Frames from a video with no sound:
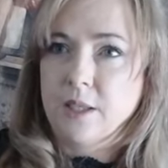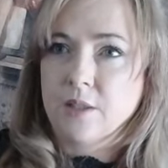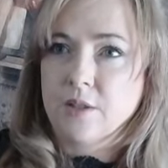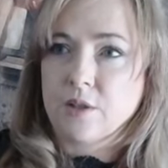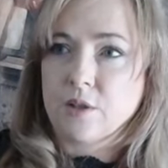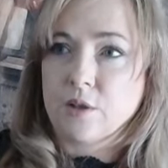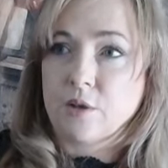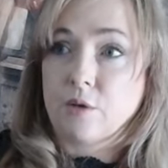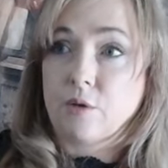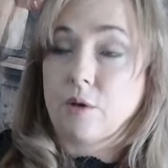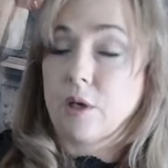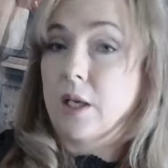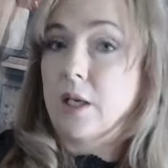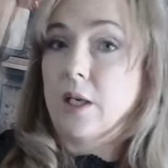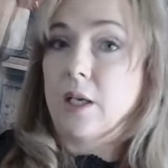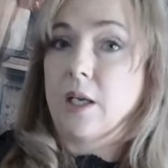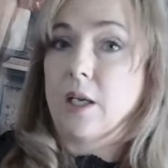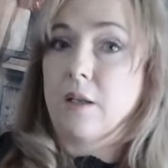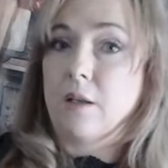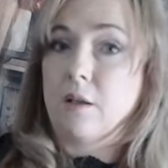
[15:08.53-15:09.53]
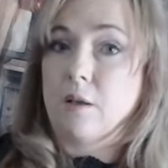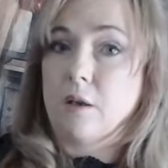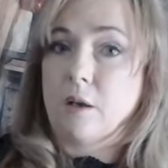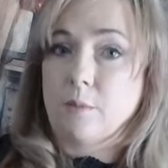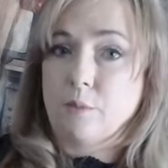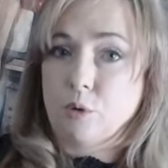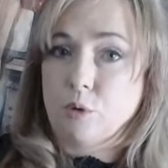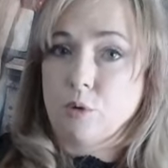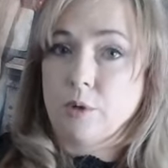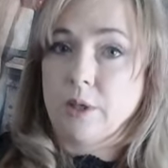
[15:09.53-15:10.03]
So, and, and
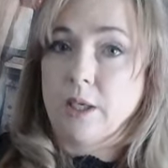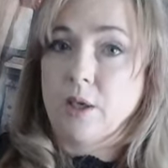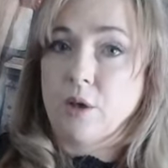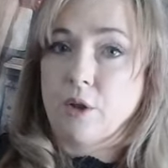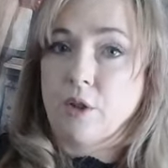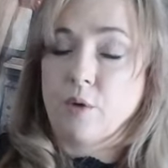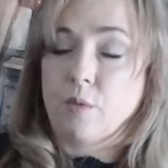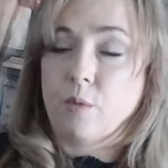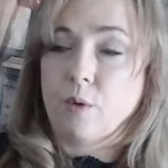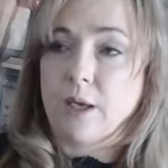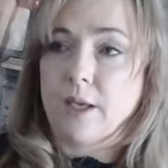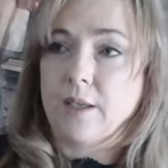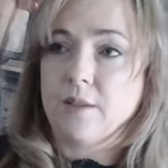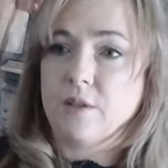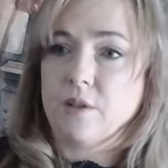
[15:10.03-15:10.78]
I'm talking either way,